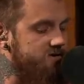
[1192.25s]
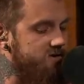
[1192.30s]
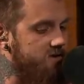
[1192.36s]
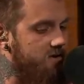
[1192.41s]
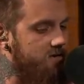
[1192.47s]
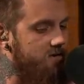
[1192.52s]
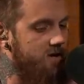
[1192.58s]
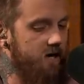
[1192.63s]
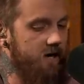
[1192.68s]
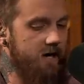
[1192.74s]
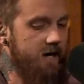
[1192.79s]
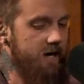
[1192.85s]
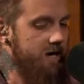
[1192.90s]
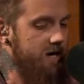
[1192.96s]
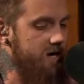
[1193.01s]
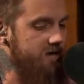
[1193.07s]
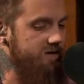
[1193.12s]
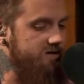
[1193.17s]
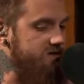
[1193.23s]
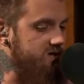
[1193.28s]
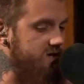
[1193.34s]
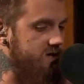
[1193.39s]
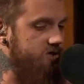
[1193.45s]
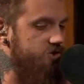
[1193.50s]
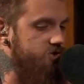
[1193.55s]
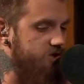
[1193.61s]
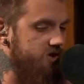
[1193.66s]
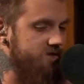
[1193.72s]
So it's,
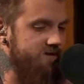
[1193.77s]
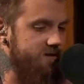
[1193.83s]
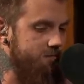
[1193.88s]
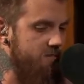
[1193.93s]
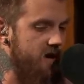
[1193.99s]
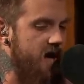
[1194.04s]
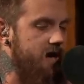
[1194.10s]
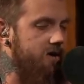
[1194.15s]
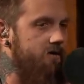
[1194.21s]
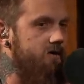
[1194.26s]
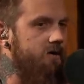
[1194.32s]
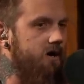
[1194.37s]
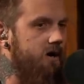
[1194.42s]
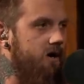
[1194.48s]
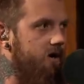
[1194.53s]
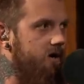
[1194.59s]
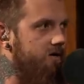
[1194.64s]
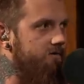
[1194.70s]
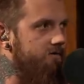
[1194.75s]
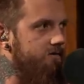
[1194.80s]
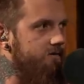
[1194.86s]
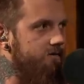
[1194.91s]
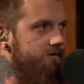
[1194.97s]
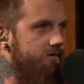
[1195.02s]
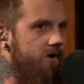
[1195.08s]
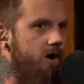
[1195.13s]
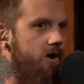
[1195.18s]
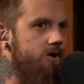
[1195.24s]
it's just a matter of
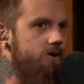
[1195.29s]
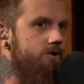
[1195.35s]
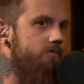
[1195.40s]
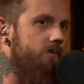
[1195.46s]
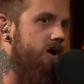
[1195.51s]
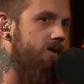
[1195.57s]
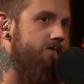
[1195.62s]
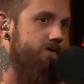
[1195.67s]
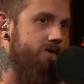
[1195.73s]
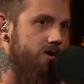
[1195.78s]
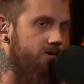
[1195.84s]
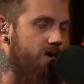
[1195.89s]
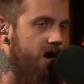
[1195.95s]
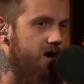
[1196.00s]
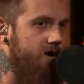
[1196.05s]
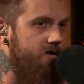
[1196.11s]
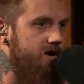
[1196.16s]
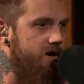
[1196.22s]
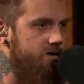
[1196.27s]
volume on the ground.